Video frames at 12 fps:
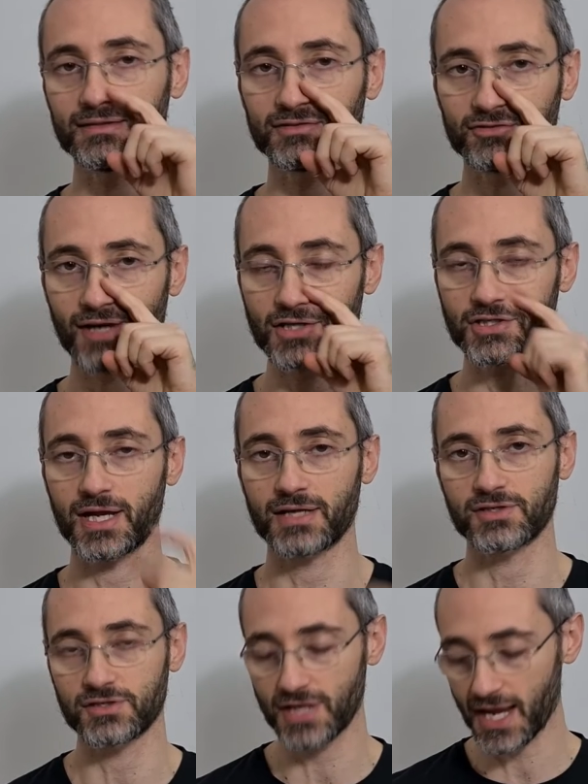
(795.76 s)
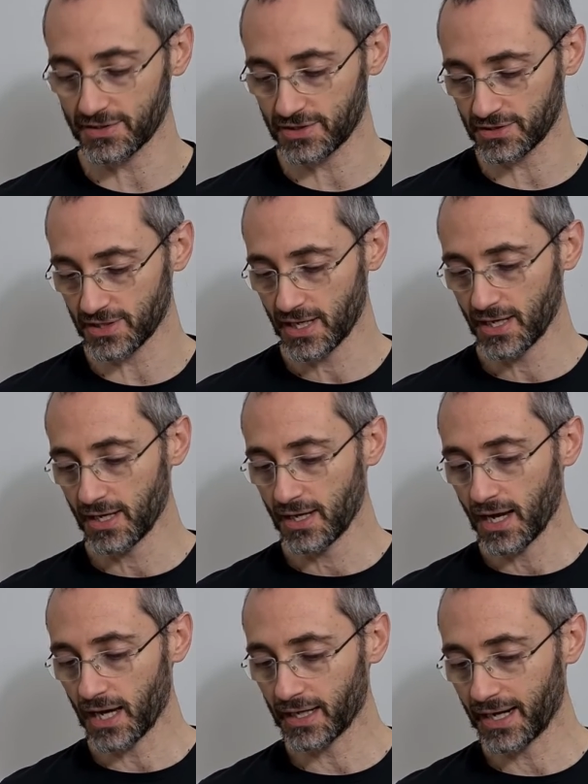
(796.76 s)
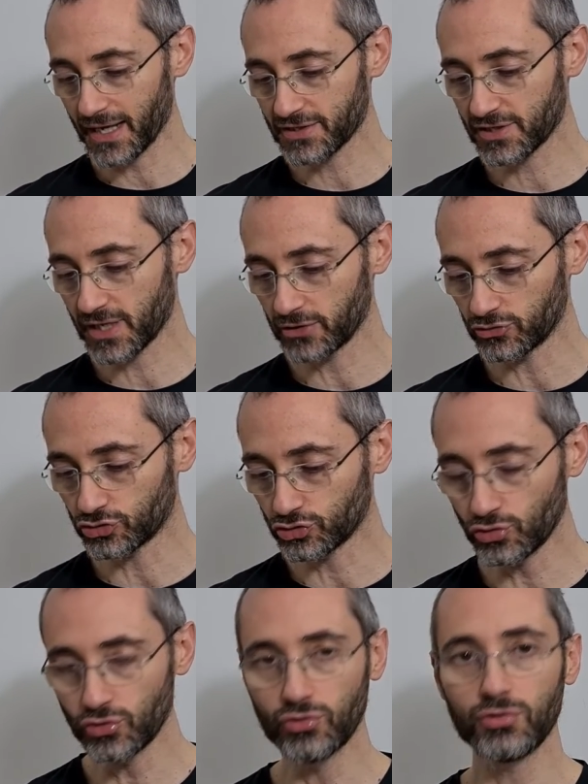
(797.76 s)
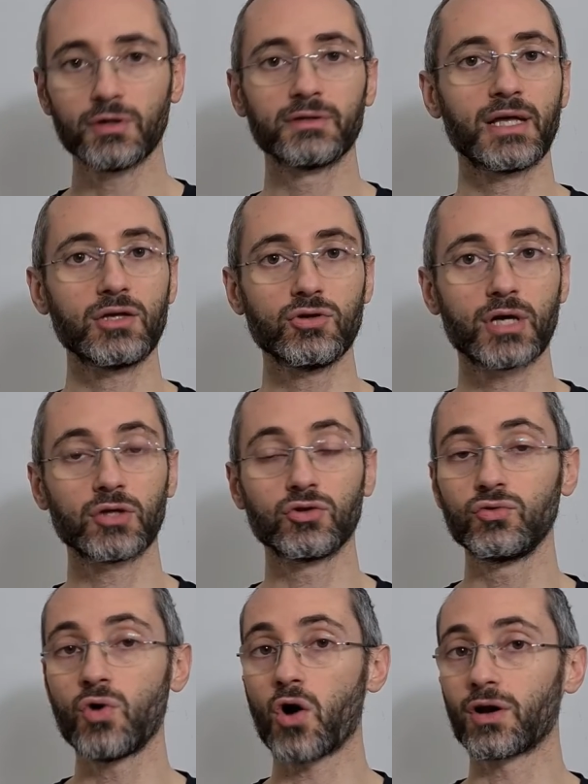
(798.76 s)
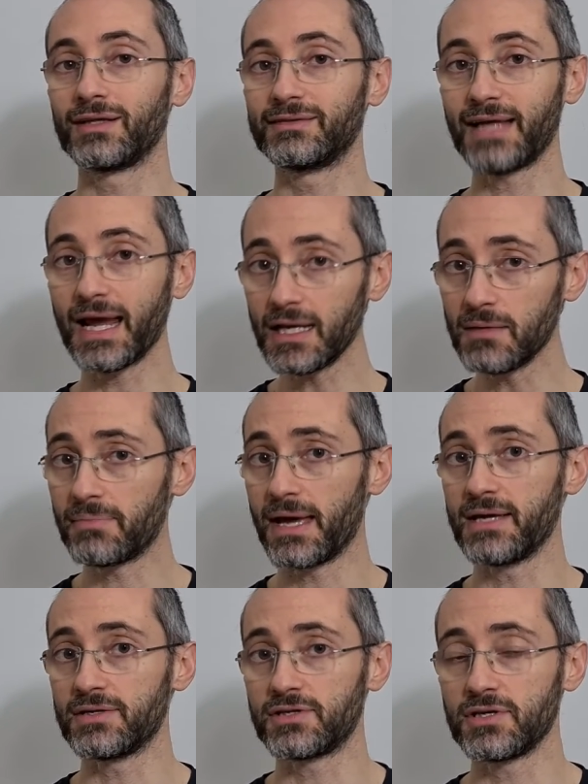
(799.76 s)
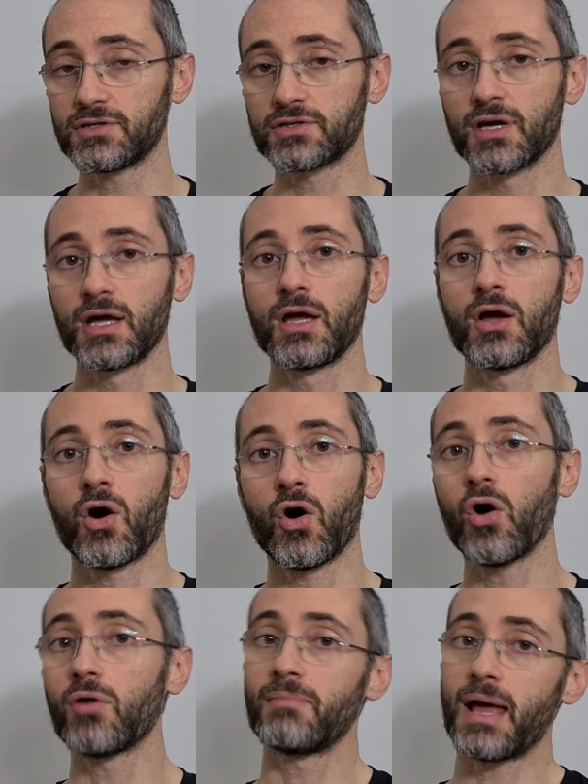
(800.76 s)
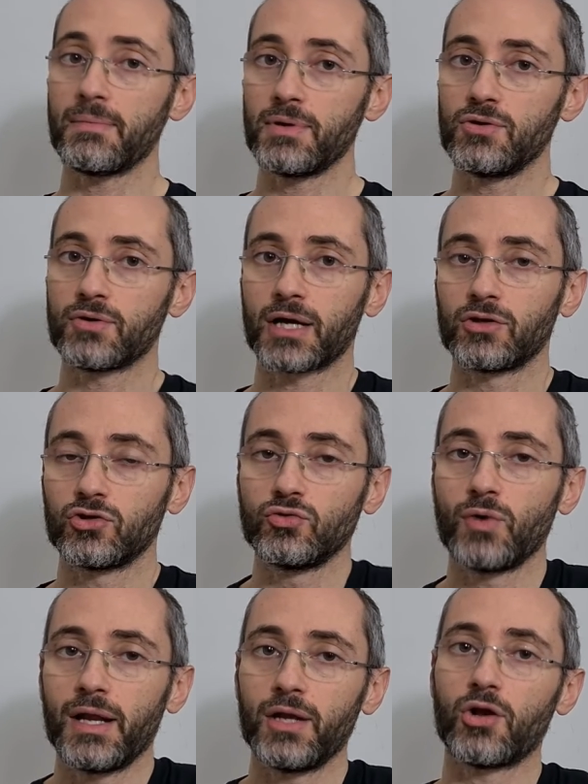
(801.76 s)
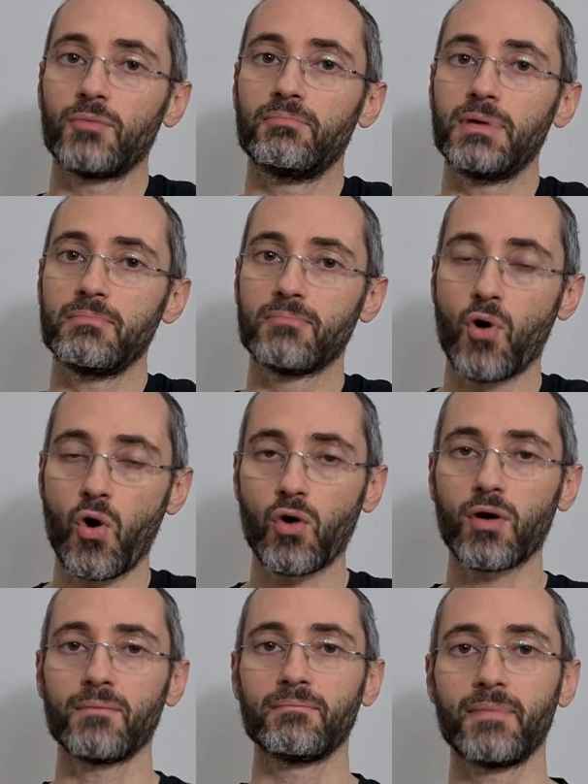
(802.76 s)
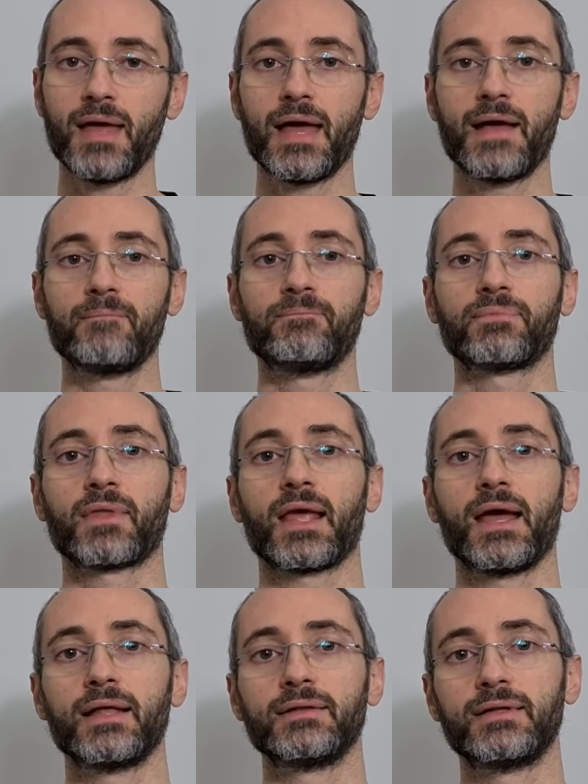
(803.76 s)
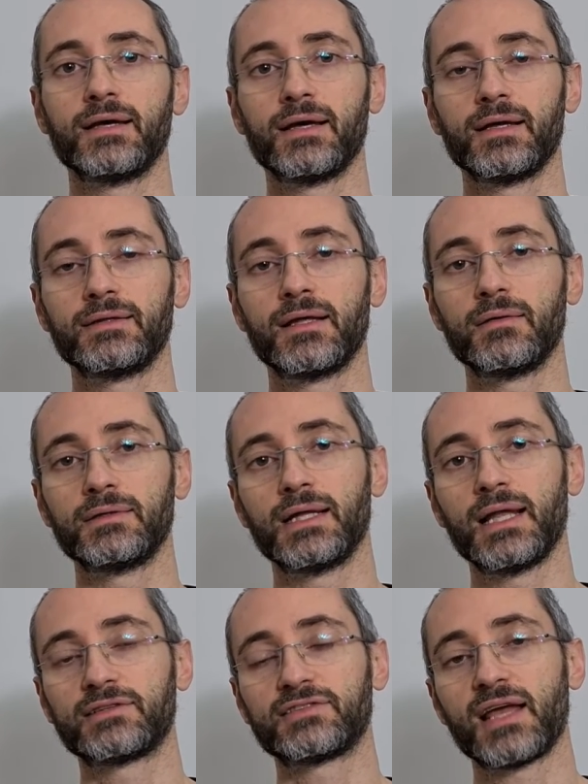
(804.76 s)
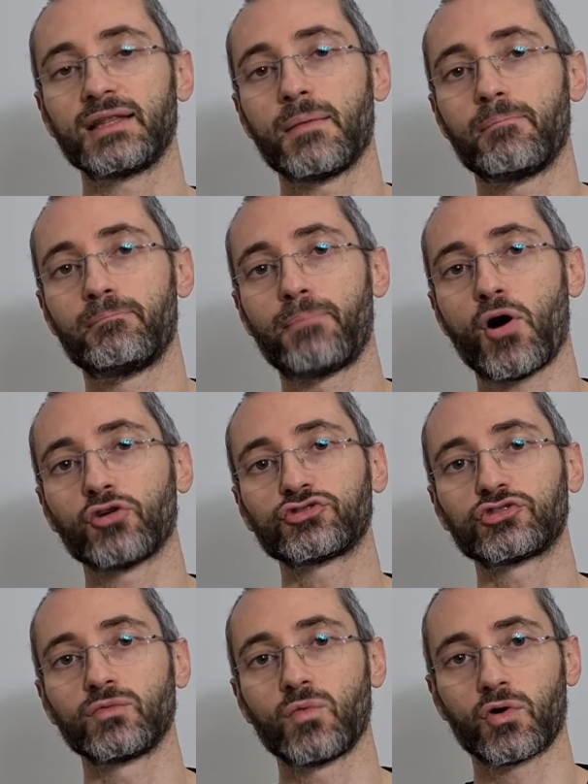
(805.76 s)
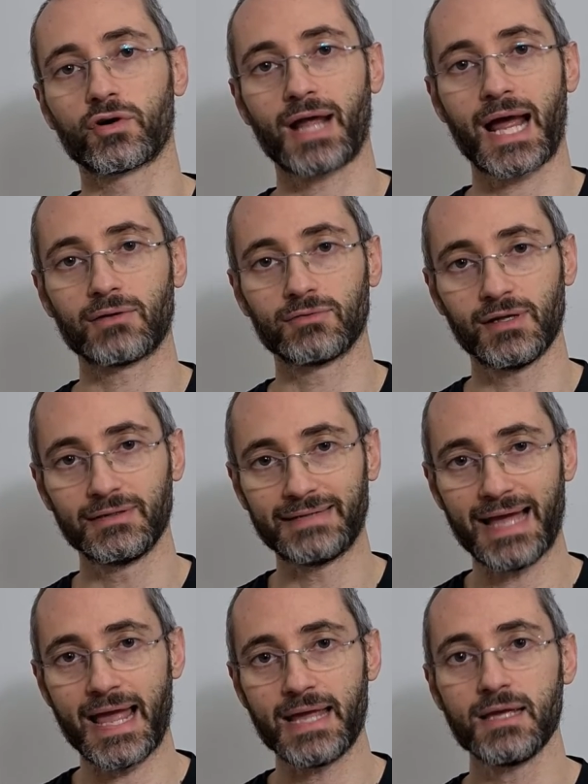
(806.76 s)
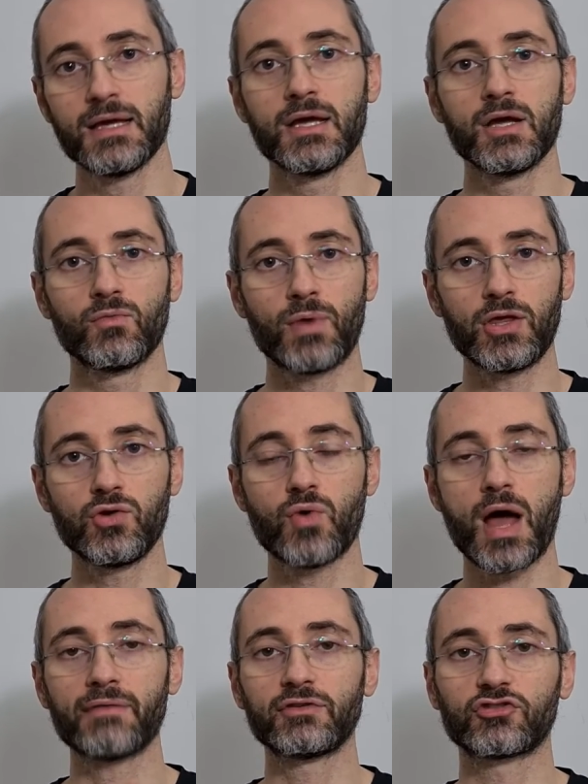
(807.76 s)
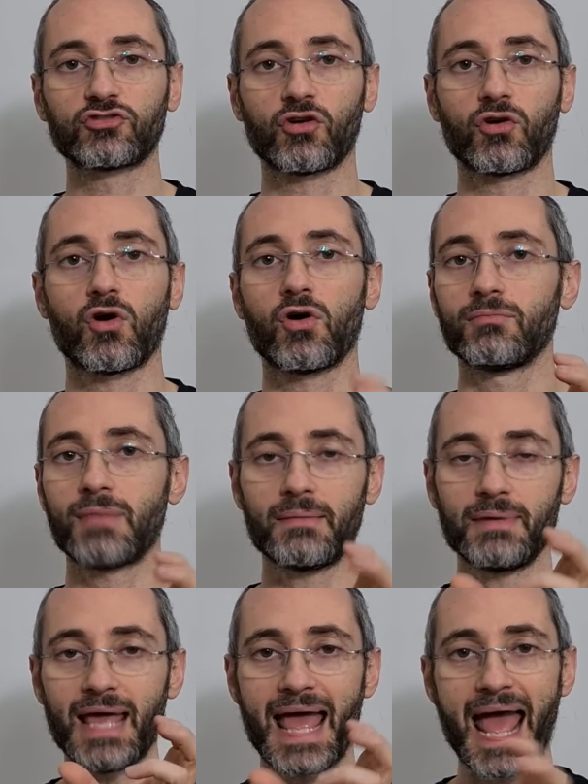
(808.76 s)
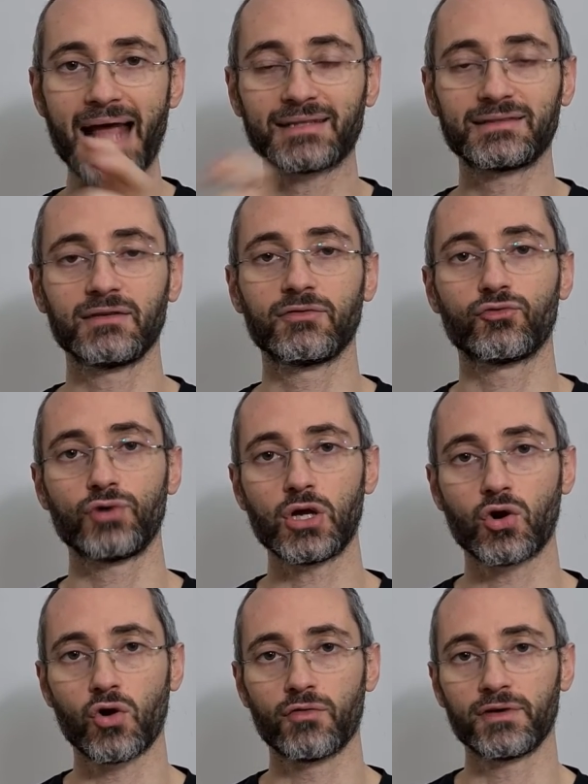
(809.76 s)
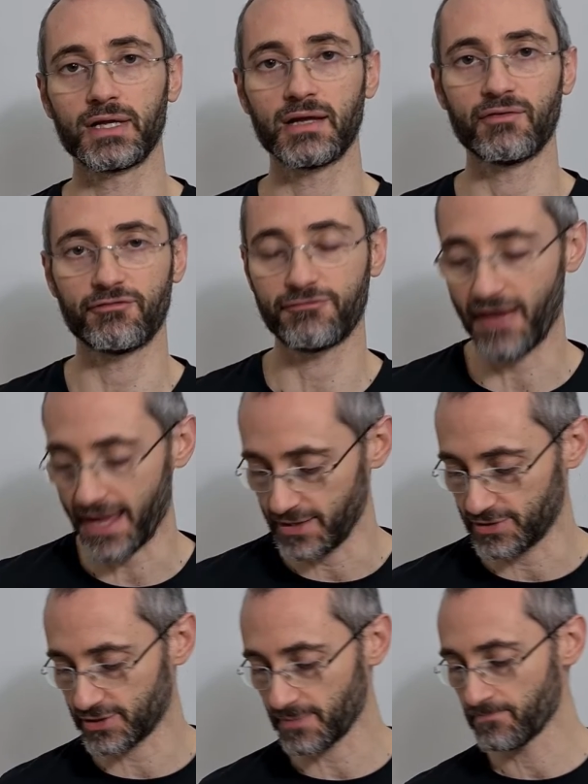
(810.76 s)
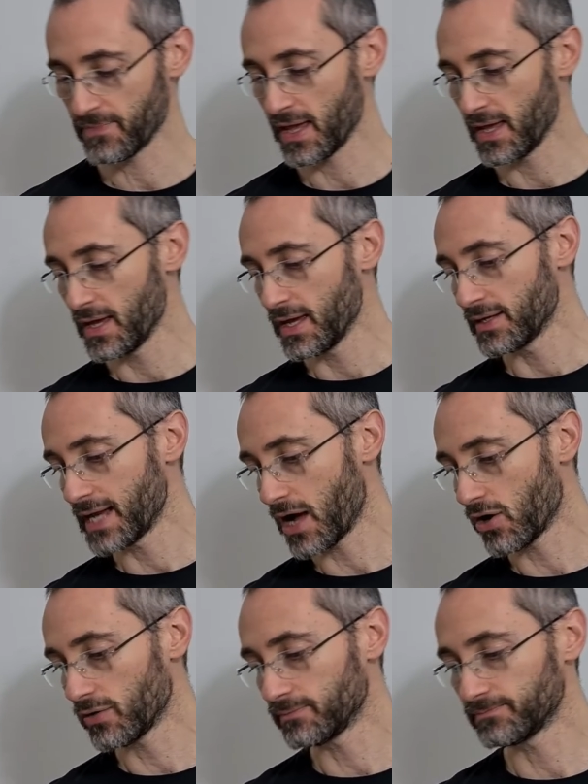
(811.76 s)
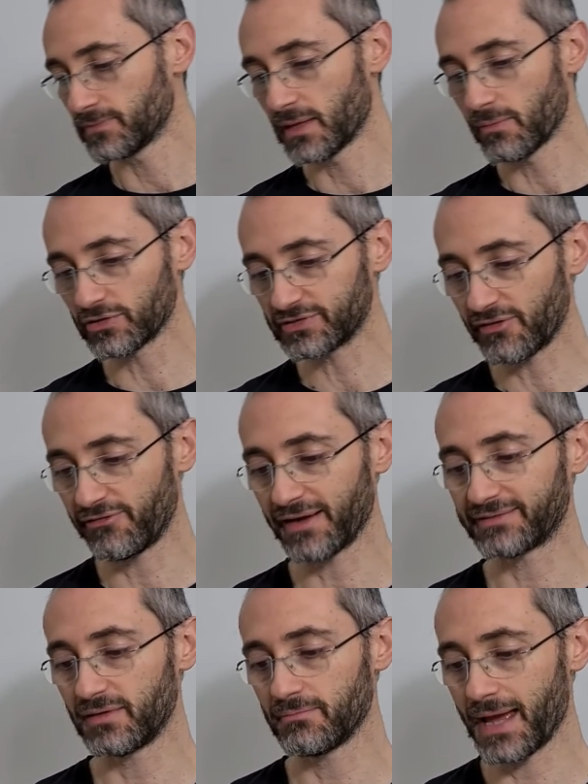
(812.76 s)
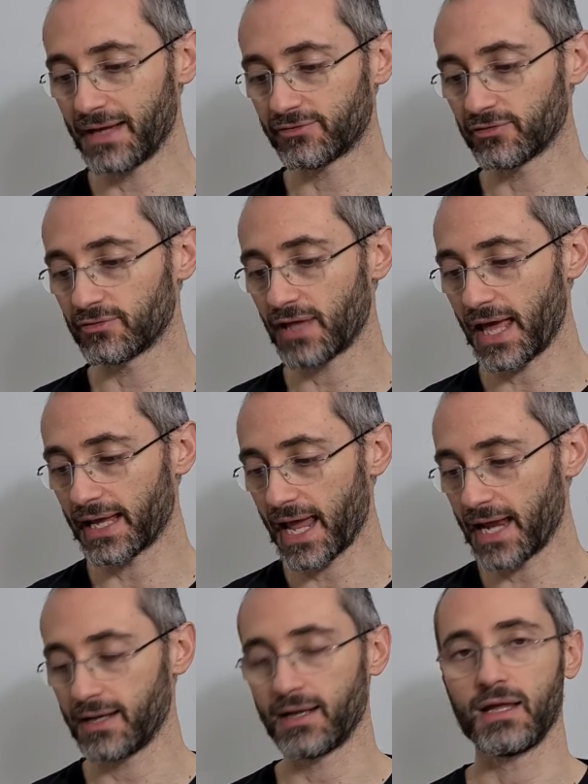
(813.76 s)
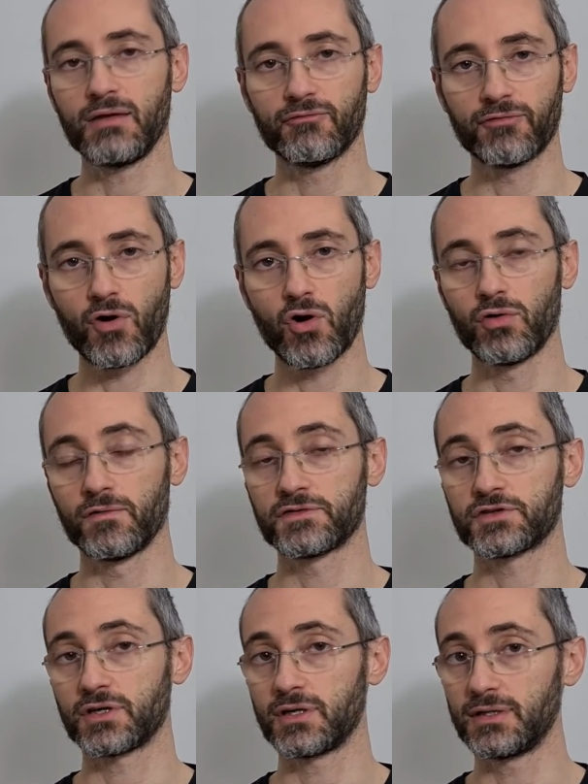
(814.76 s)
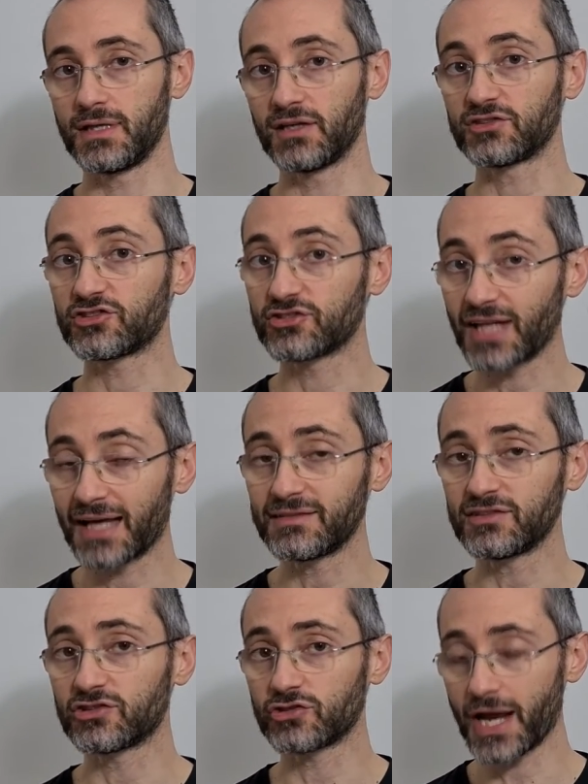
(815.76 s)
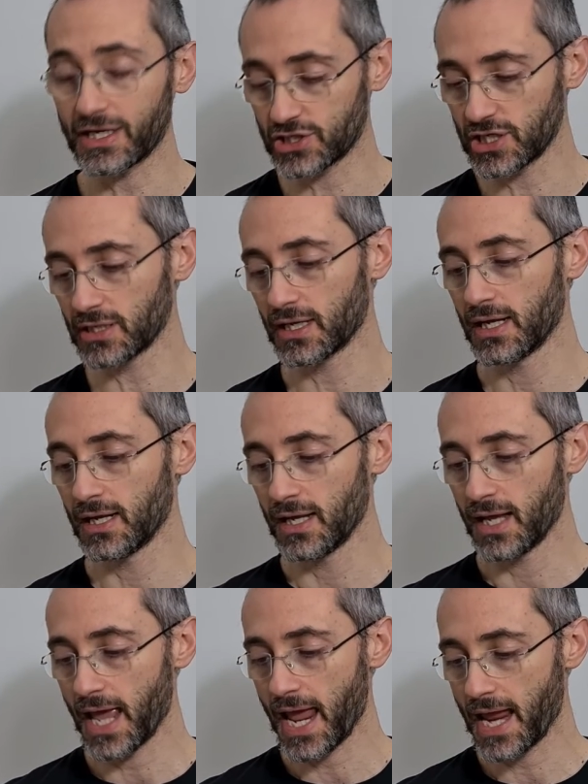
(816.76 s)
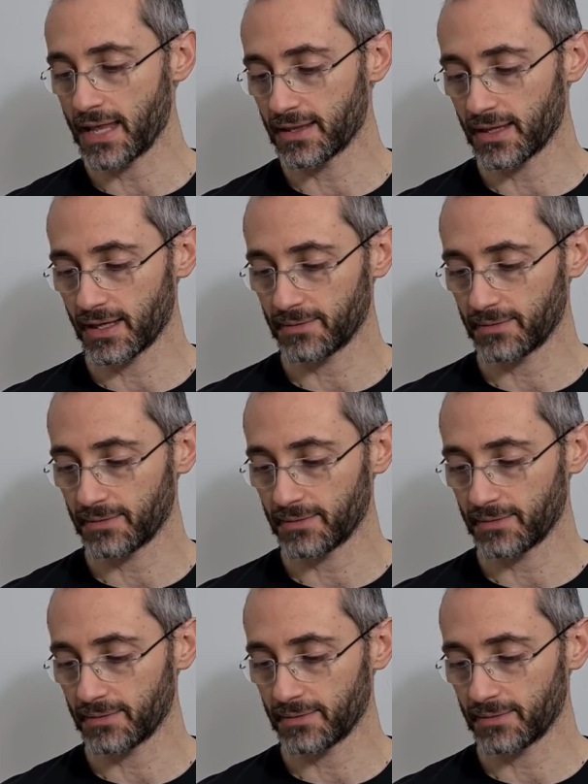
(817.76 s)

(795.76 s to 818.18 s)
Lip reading: stretching exercises are an excellent tool that you can do on a daily basis, or maybe you can do a little bit more let's say the post-workout day, when you have the so-called maybe active recovery phase. Now, the most effective method, again, involves the static stretching, and